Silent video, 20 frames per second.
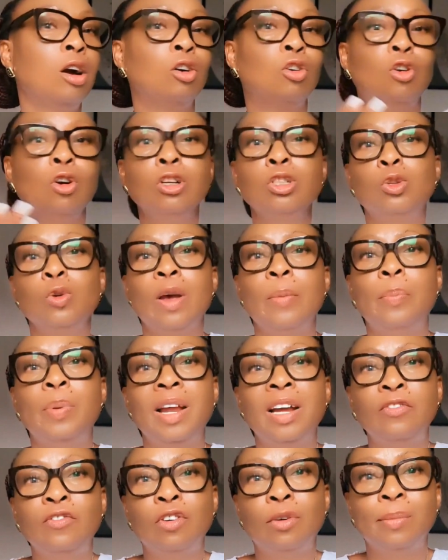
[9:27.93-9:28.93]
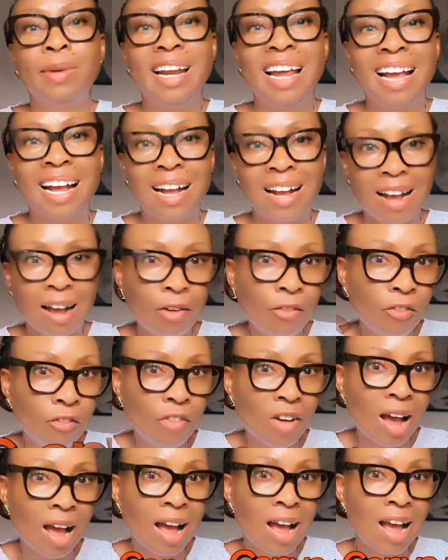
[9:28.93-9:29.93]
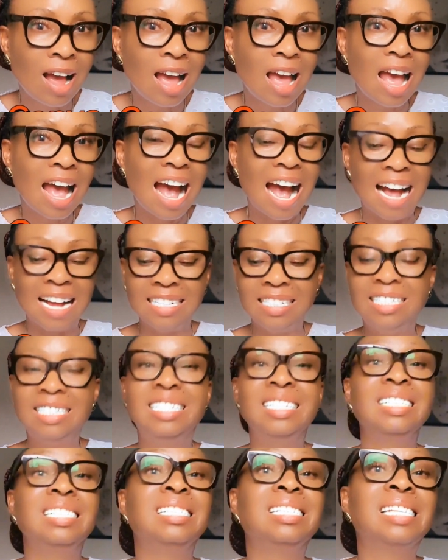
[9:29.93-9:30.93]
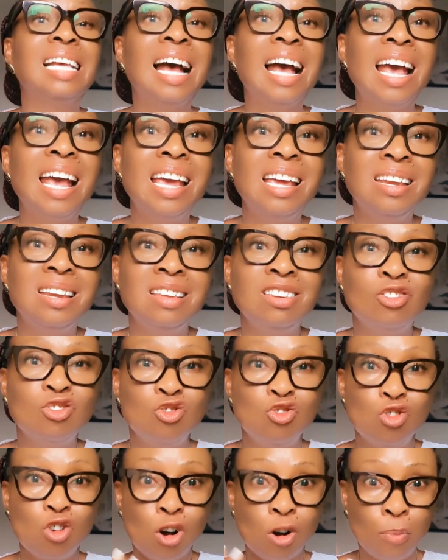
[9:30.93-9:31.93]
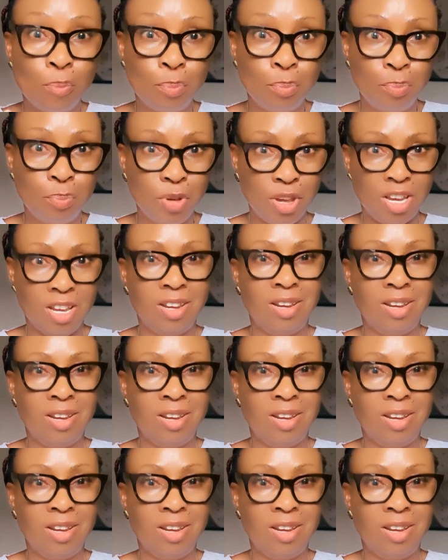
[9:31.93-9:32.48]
go to a platform like Canva and design your pin.